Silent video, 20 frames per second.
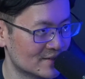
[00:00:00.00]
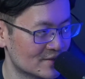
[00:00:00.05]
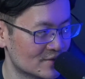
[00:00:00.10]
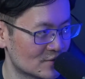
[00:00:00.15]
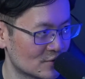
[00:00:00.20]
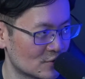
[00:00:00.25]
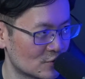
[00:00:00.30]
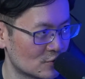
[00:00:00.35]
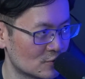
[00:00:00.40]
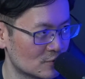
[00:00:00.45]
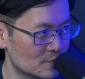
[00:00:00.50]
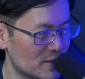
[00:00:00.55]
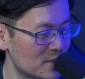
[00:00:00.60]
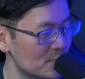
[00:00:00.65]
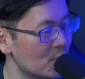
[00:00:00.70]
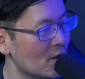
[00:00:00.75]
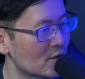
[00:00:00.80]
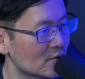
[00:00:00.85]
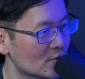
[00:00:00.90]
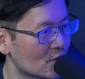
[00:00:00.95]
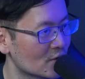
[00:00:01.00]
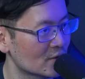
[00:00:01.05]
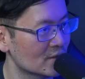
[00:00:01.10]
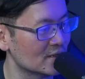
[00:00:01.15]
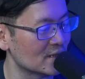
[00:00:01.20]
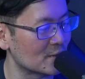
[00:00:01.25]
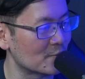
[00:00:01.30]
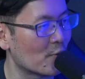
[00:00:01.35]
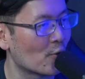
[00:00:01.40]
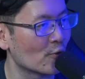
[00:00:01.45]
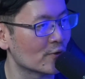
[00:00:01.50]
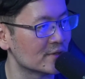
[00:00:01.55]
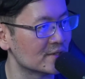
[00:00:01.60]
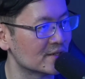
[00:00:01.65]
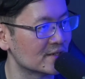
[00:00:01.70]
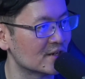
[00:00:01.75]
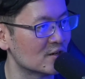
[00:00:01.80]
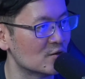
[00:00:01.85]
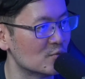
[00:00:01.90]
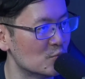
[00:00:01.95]
So people are not in a
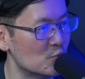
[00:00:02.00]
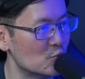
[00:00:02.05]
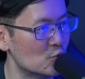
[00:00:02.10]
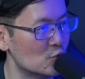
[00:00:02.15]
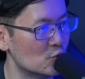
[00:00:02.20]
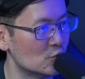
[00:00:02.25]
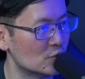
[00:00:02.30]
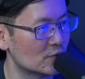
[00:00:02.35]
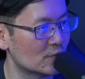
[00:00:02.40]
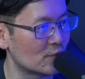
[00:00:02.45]
political mood